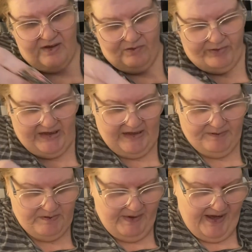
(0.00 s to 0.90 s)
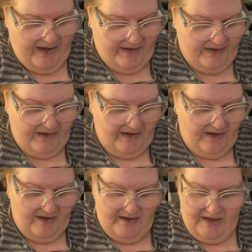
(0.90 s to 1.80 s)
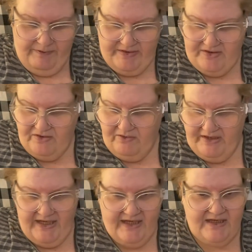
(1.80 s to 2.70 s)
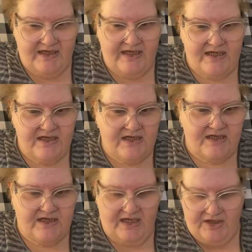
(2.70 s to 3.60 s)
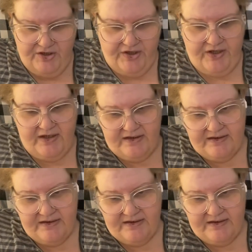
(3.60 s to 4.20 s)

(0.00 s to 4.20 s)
when he comes back. He went to go get his dinner.